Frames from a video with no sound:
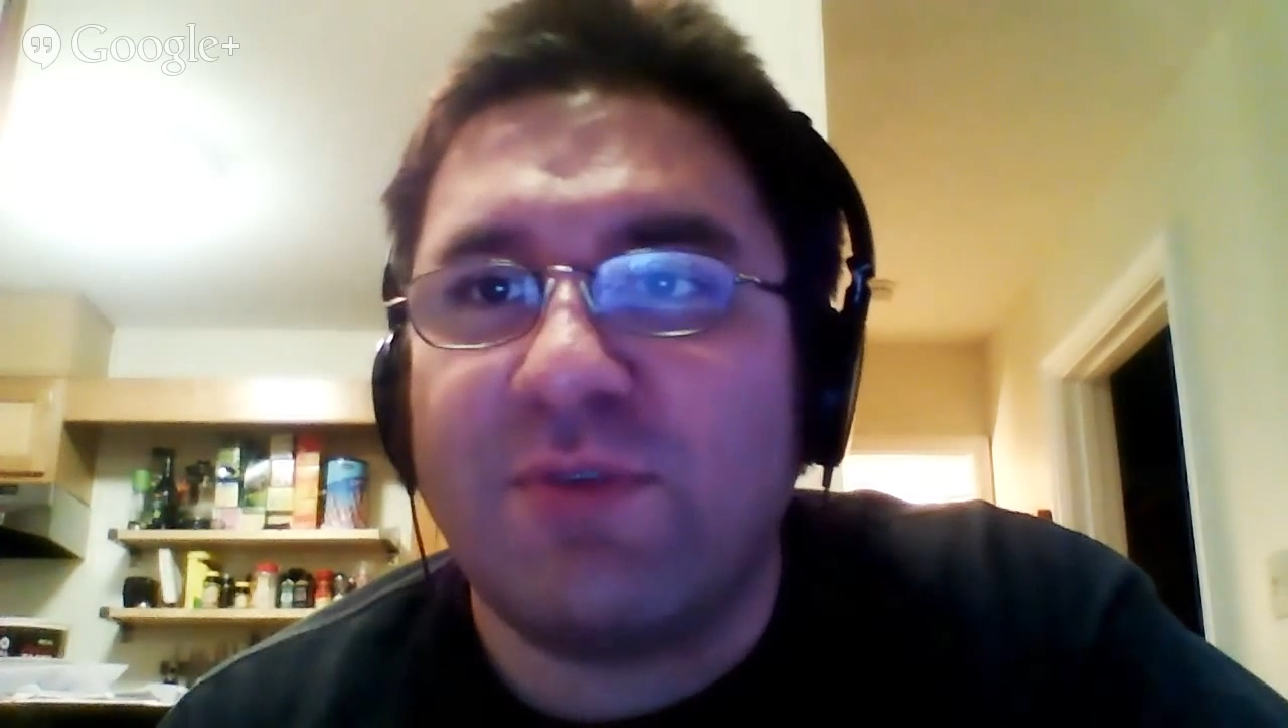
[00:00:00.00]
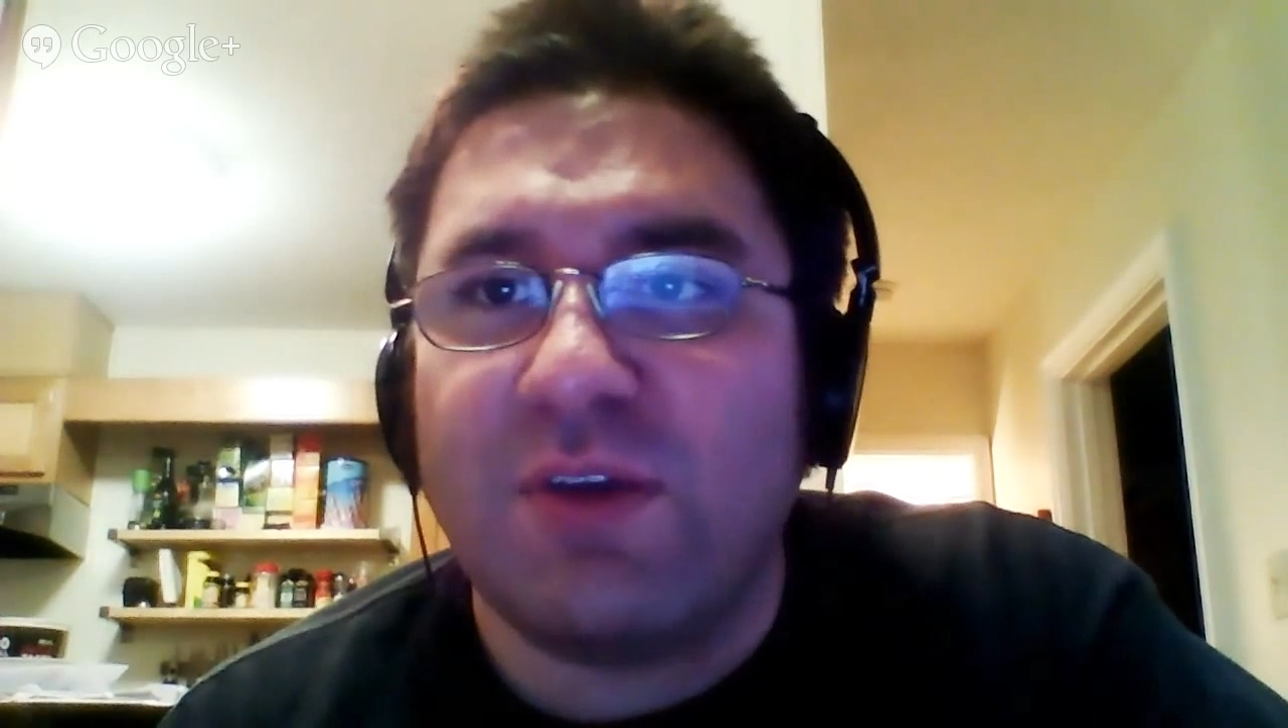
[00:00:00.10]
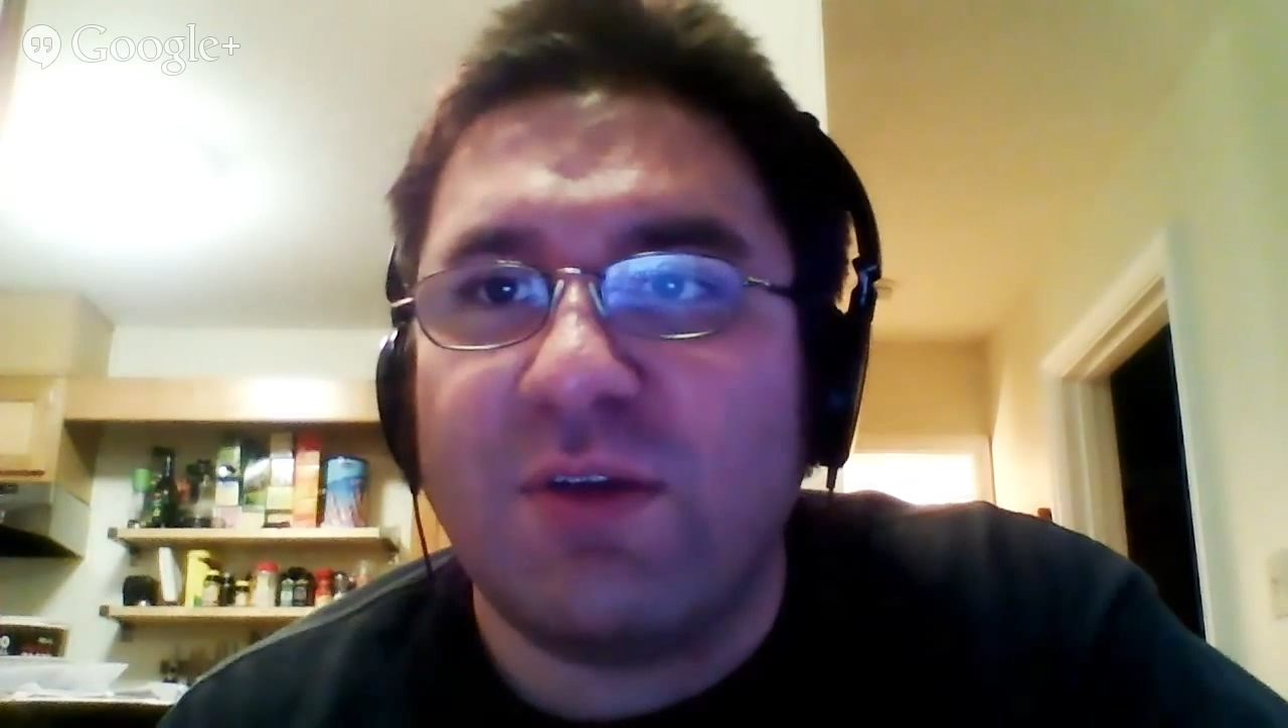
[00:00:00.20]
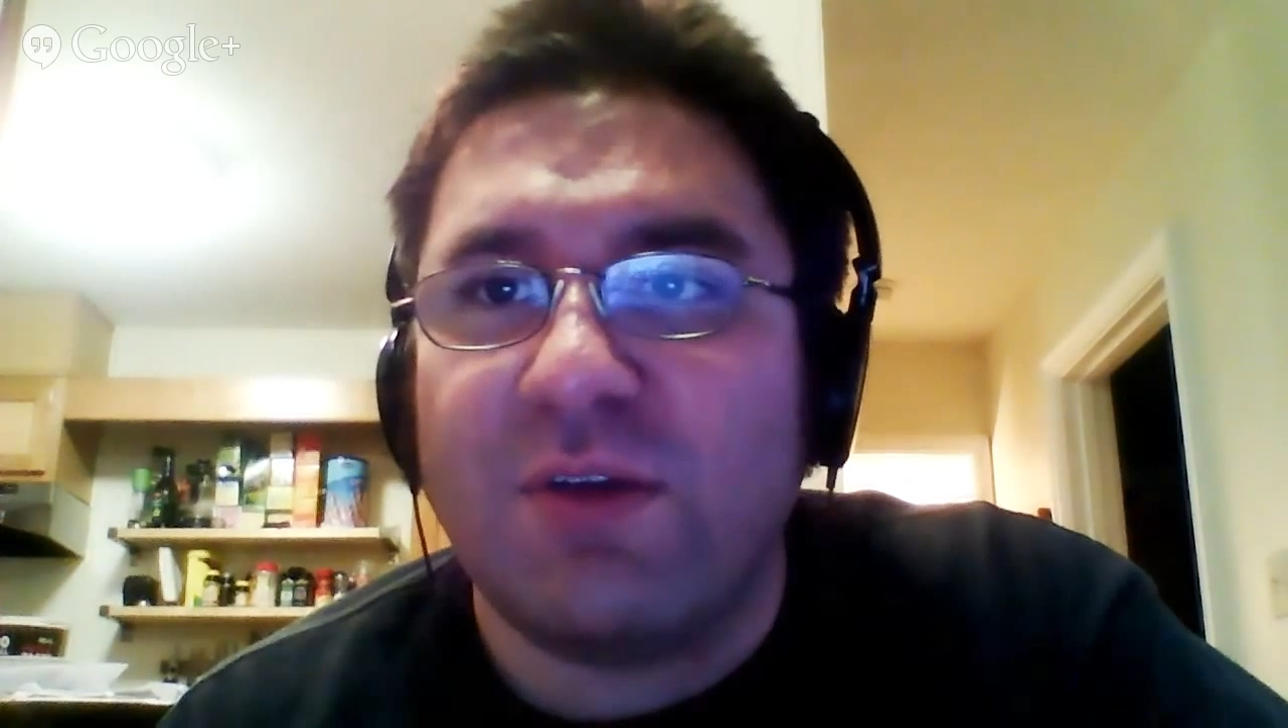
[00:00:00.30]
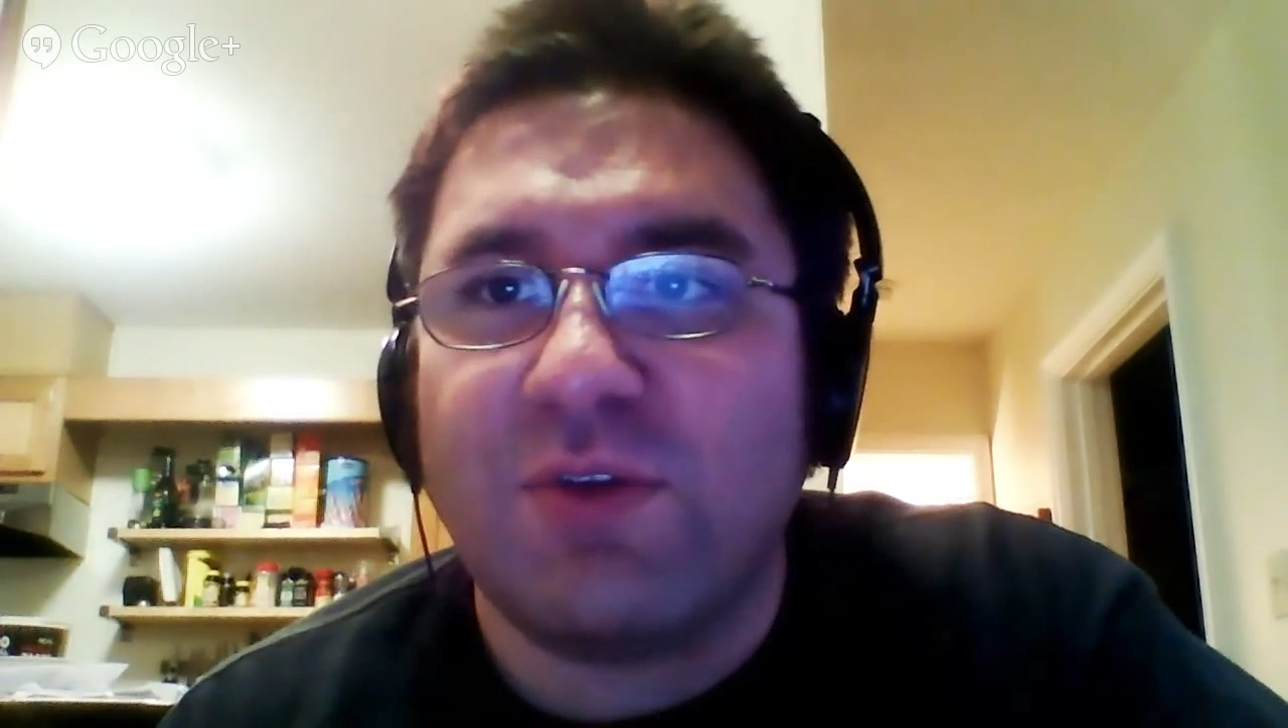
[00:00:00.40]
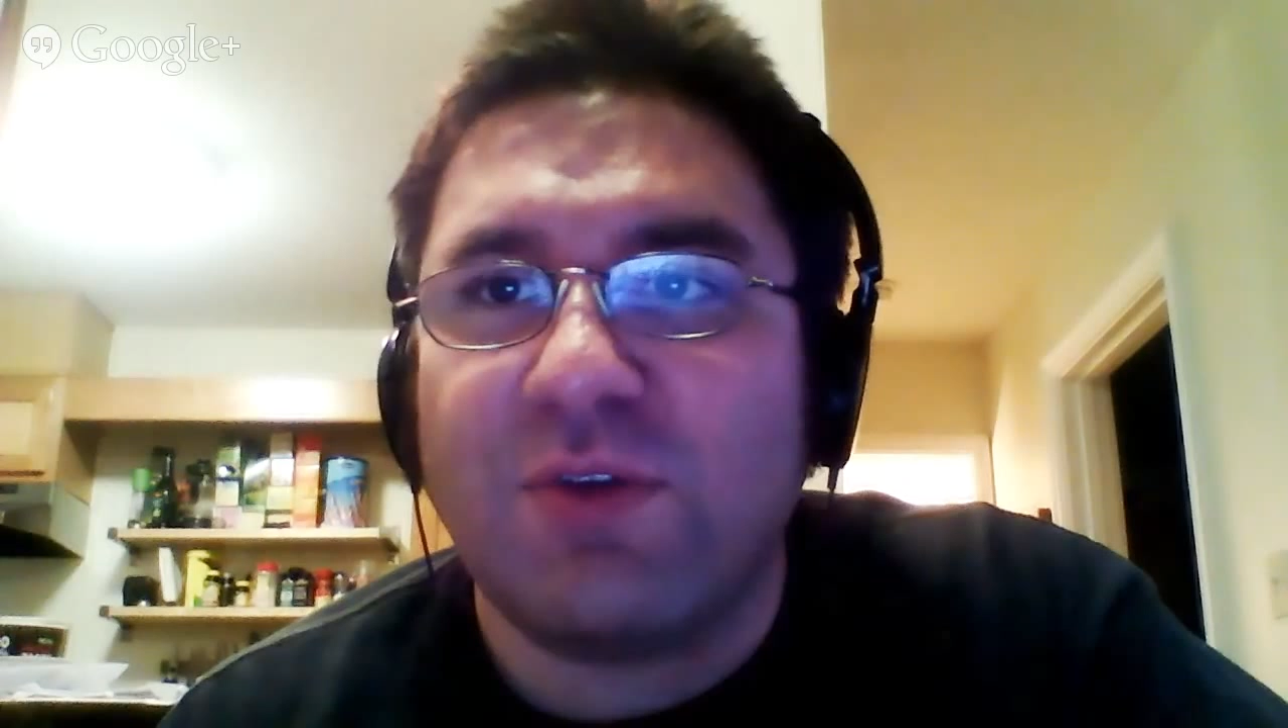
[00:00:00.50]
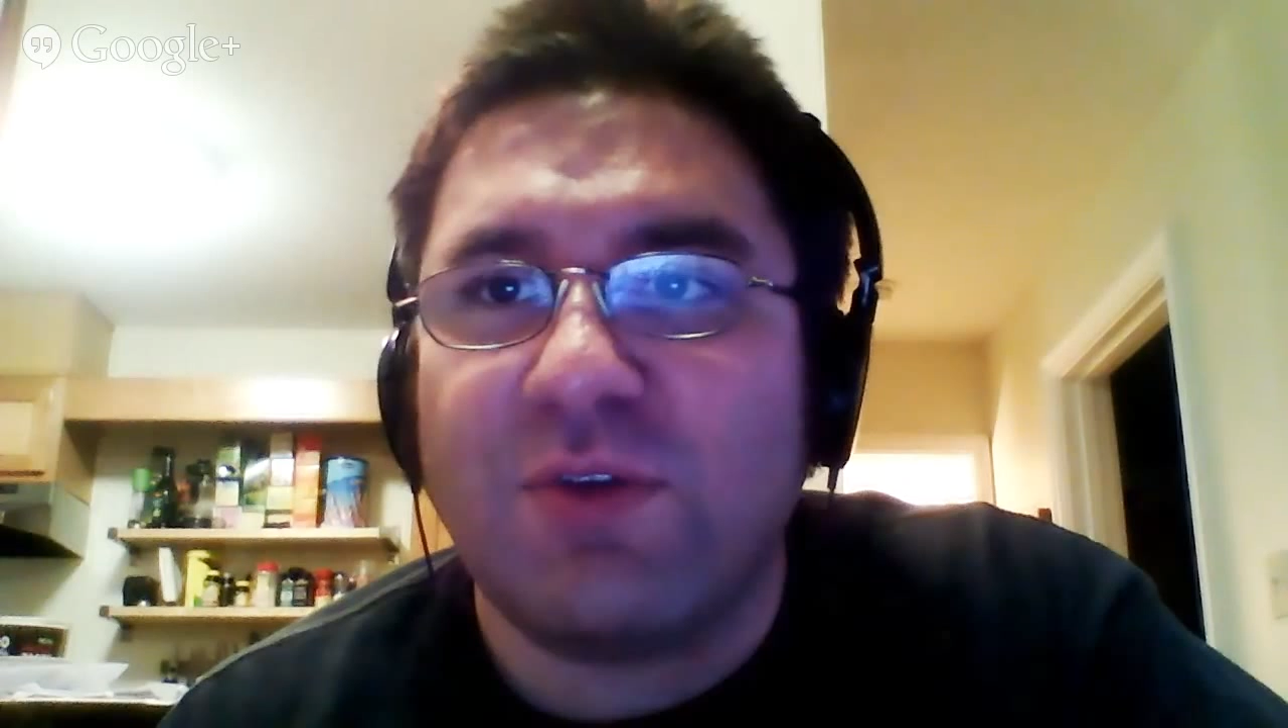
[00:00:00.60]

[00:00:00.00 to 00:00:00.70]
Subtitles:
to try and